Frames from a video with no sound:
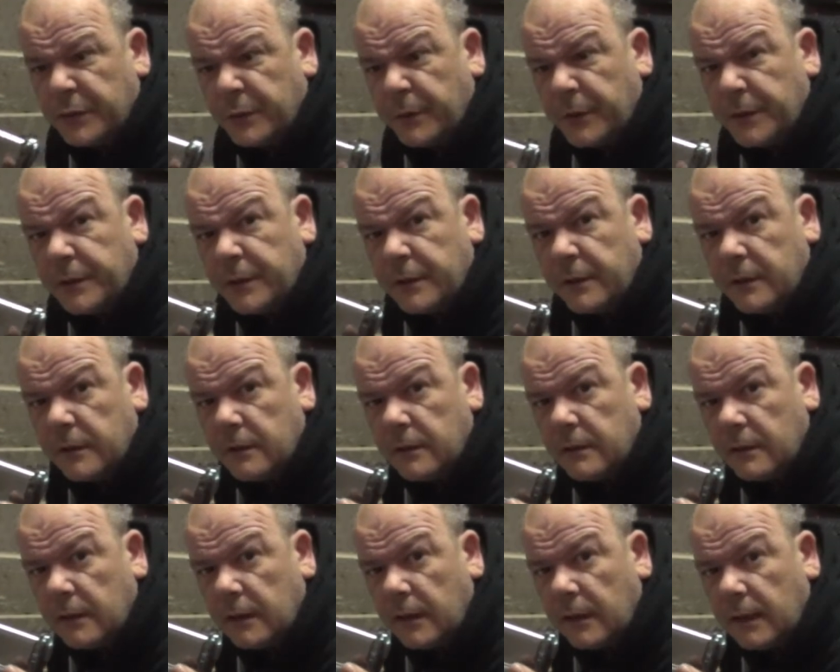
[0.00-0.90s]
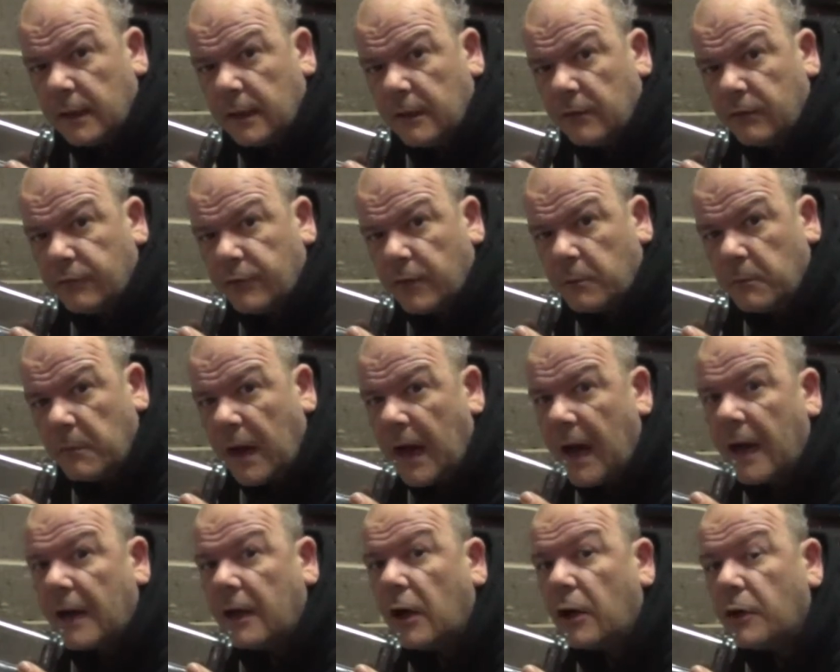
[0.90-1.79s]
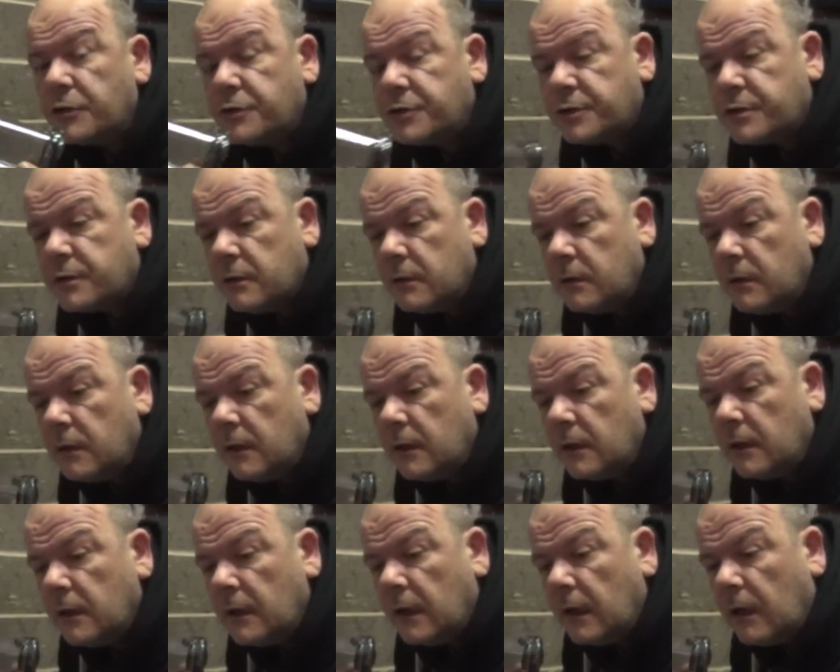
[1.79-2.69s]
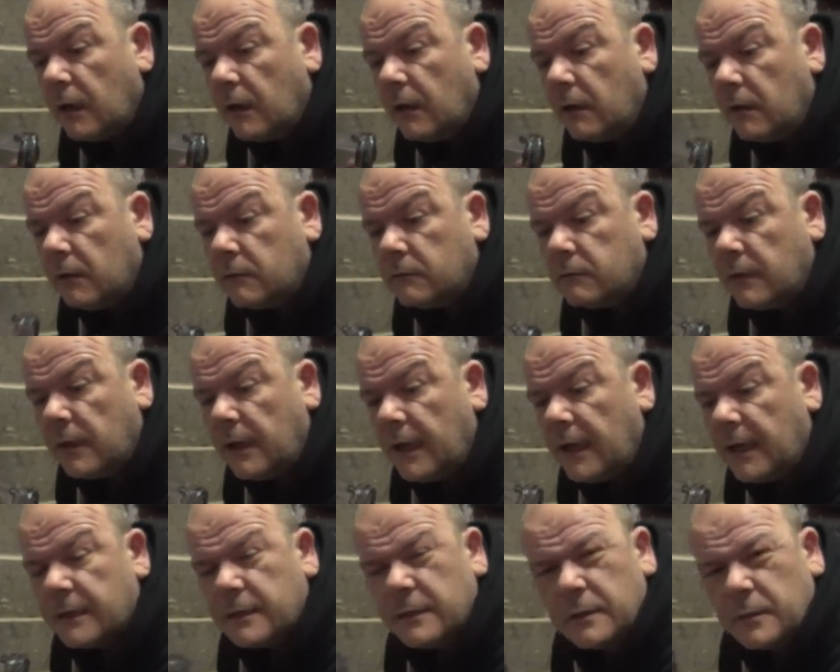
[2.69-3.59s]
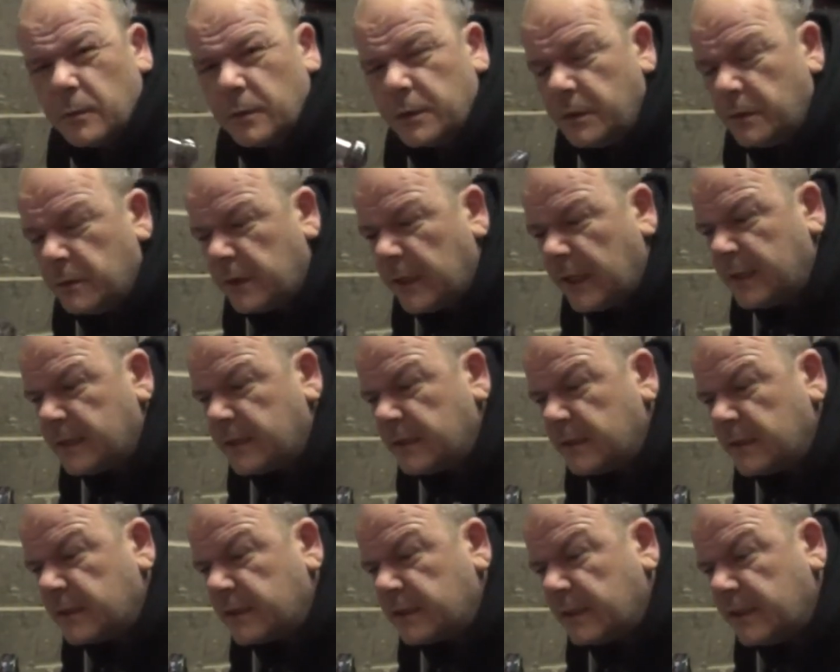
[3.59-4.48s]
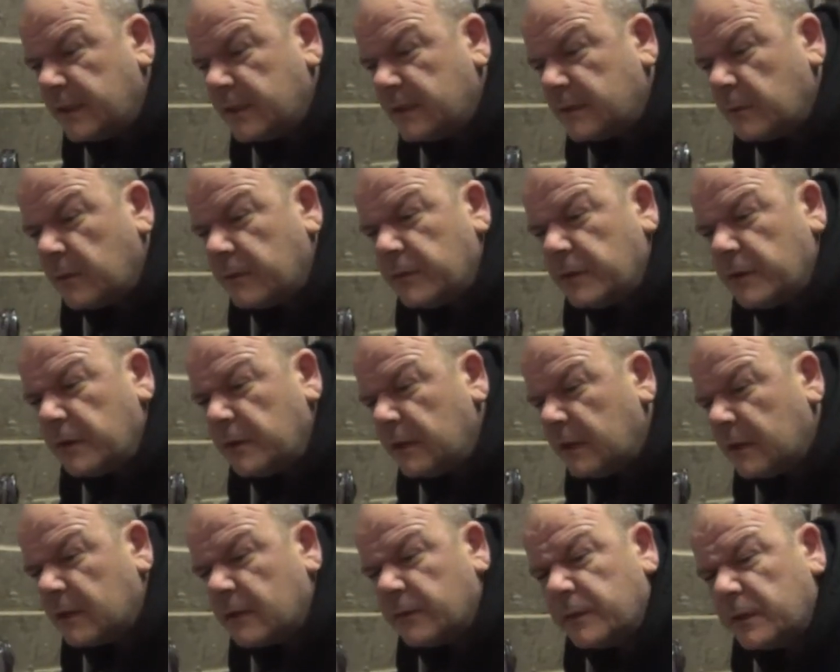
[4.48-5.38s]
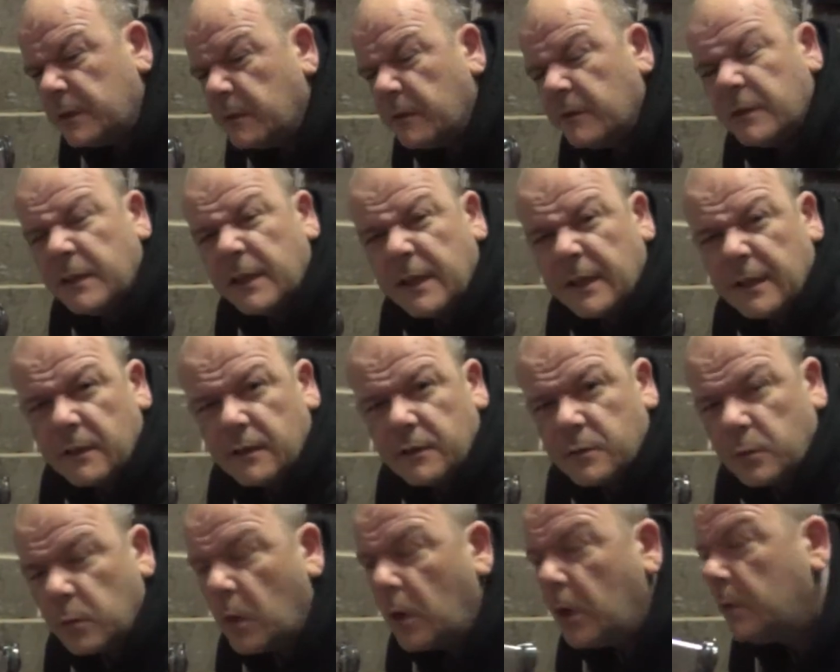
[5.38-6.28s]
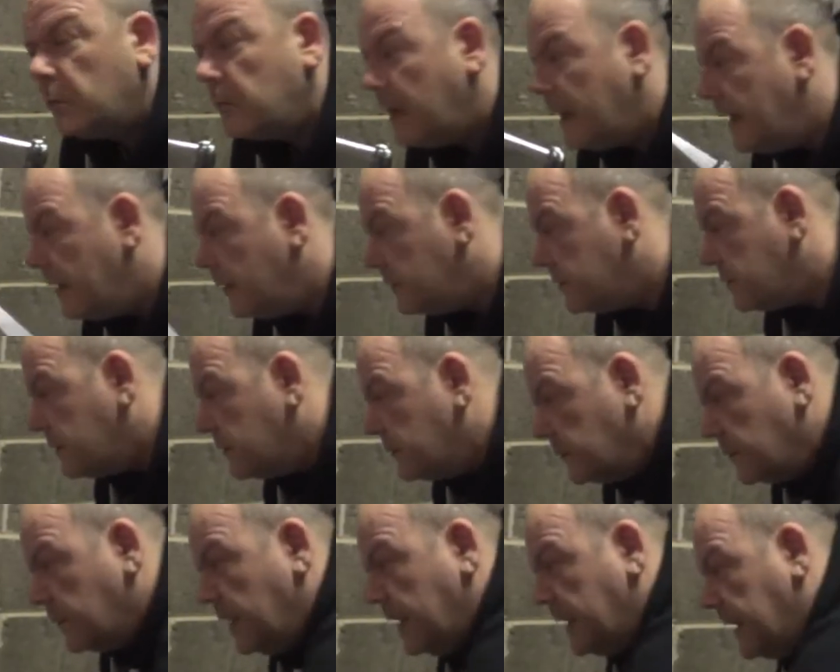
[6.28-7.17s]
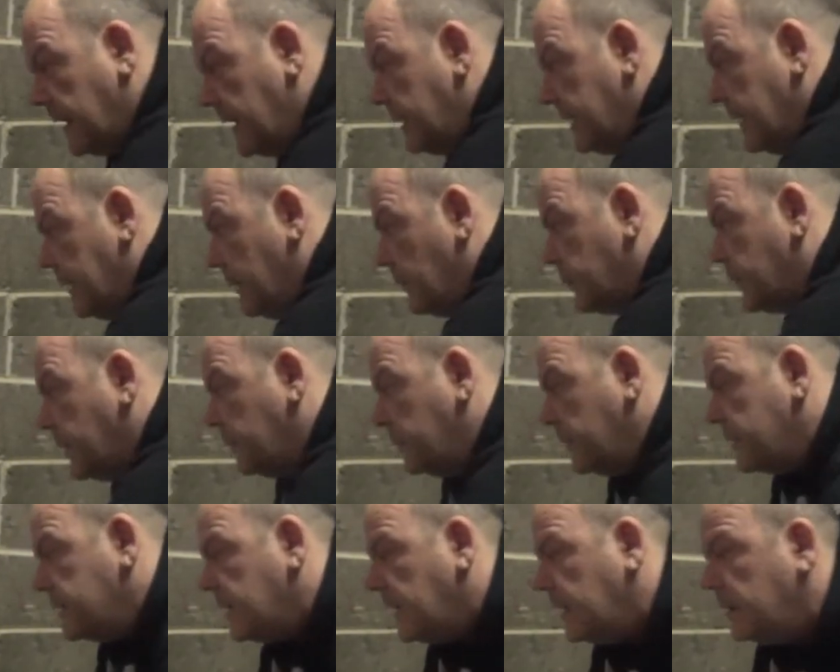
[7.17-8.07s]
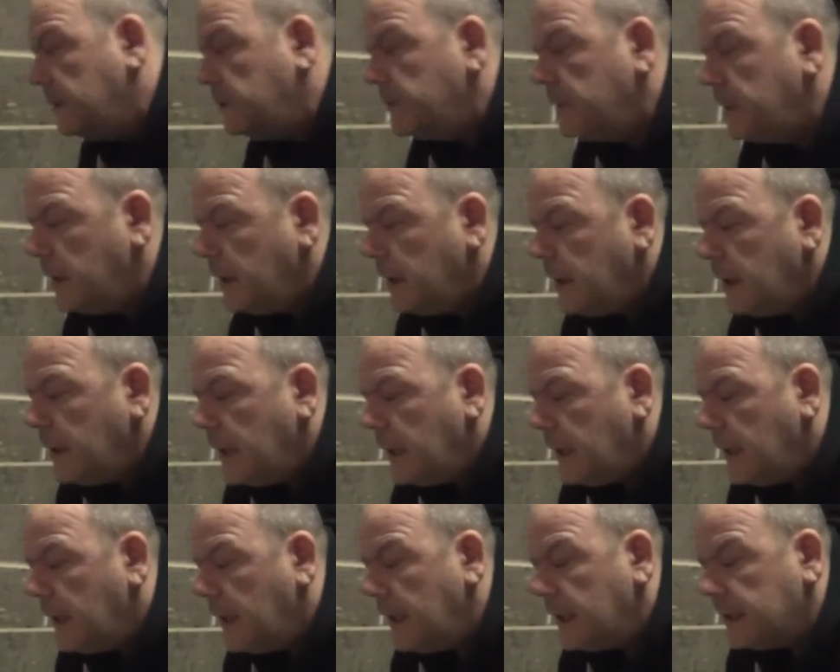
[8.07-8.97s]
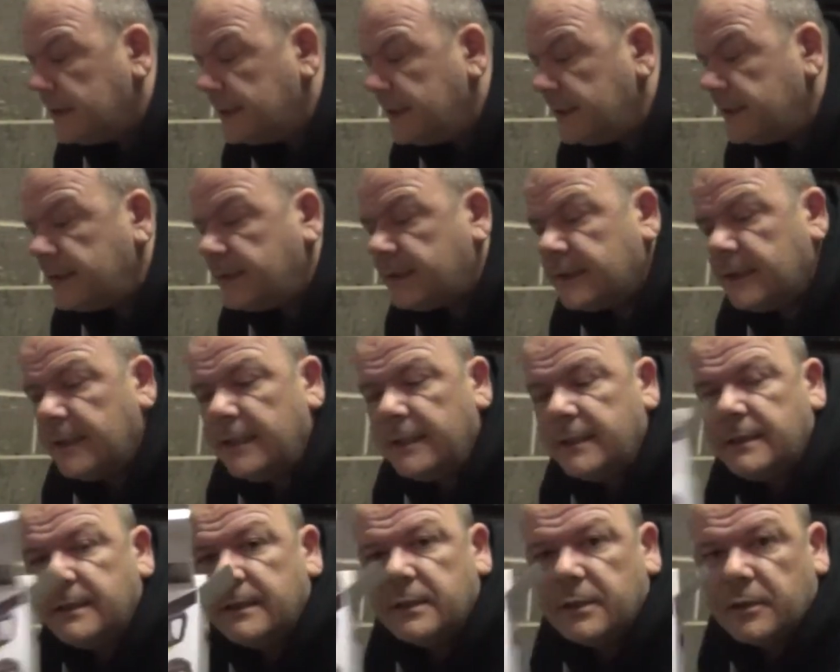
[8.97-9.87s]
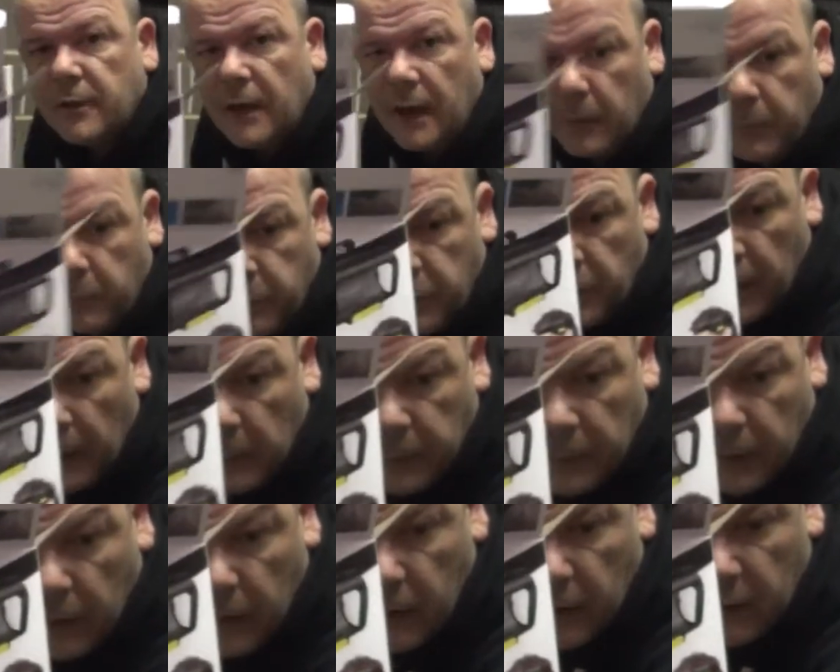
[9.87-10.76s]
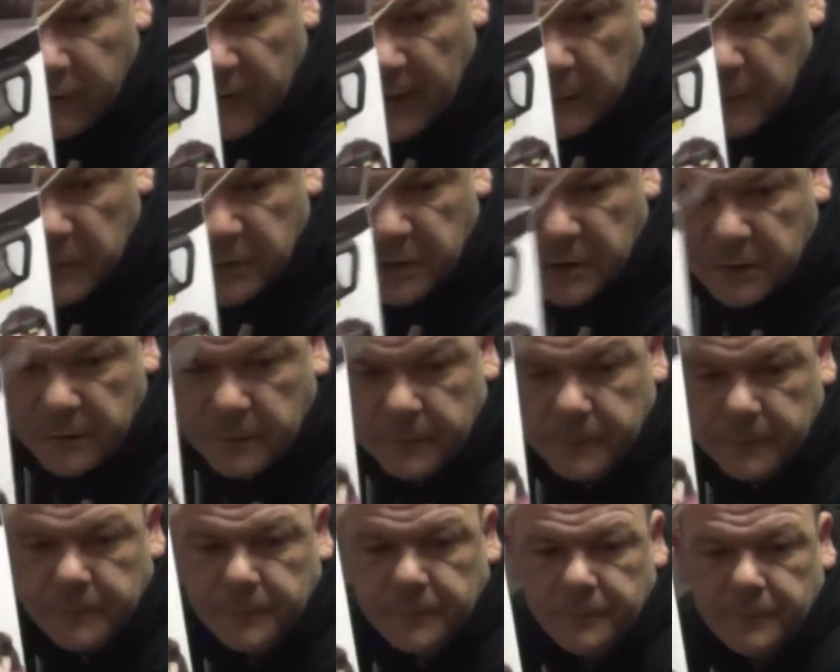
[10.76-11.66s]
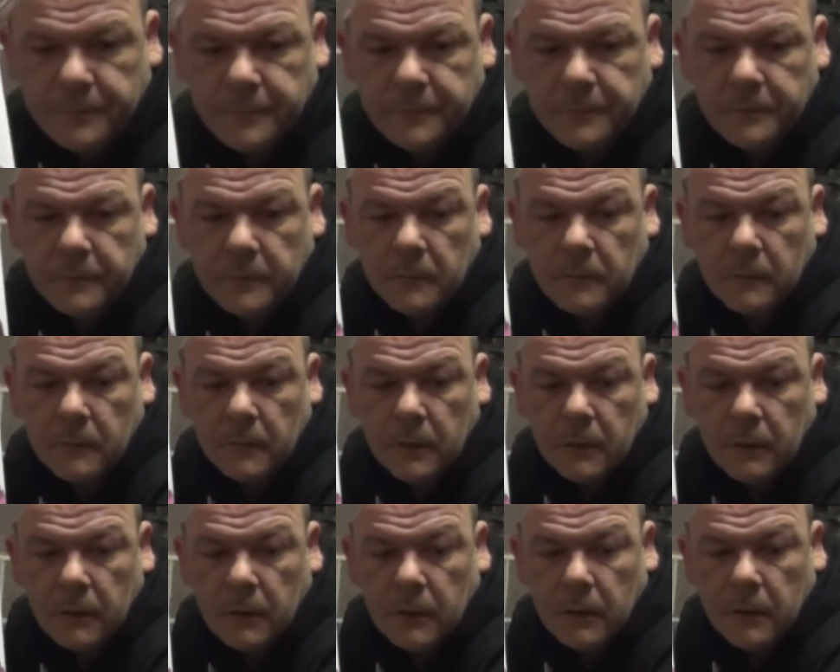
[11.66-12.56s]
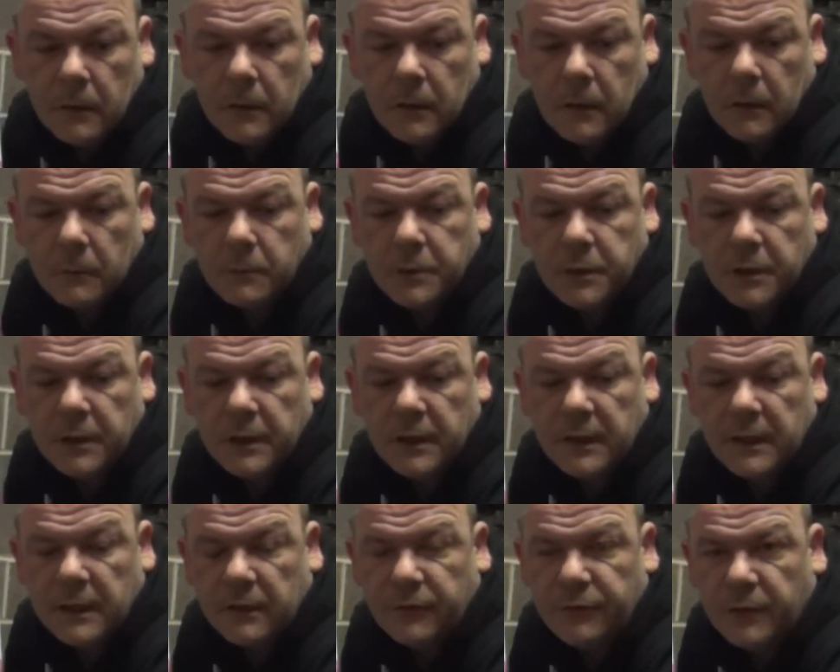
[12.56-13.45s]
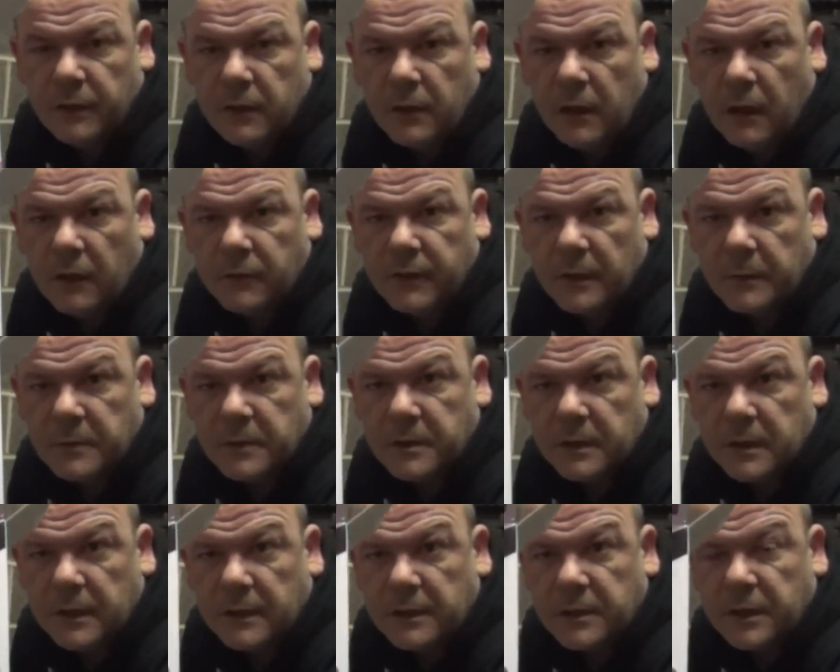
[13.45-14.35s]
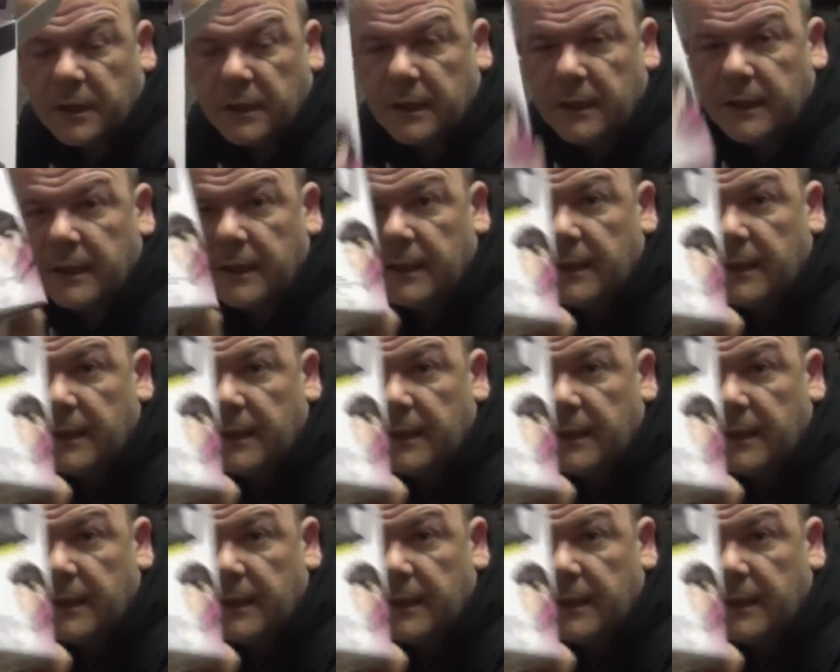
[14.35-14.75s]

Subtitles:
quid from Argos. Or I don't know what you guys in the States, whether you, I don't think you have an Argos, Walmart or somewhere like that will probably sell them. This is the strap I bought off Amazon. I'm sure you could get the full lot off Amazon actually.